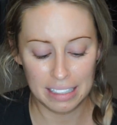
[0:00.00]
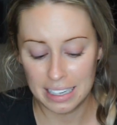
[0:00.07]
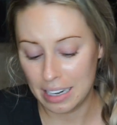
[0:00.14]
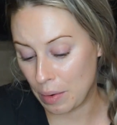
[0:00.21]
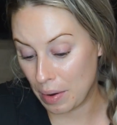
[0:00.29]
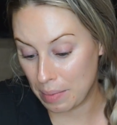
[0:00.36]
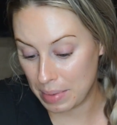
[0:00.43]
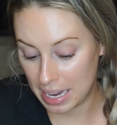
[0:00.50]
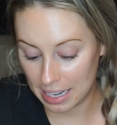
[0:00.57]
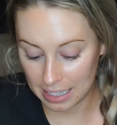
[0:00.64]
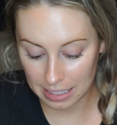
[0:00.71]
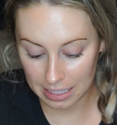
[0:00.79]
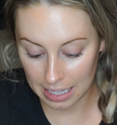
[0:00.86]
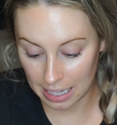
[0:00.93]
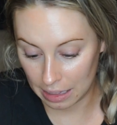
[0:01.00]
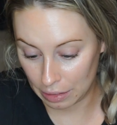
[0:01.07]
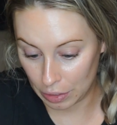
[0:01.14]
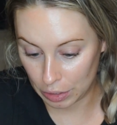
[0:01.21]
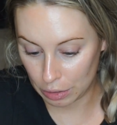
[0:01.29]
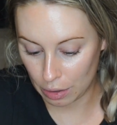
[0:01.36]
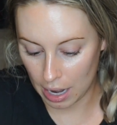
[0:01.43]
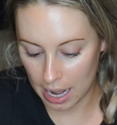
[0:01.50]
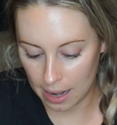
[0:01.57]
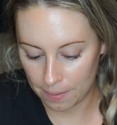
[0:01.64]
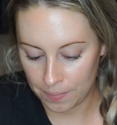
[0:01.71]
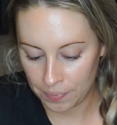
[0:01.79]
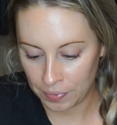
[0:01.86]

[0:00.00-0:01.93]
you know what I mean. It looks great.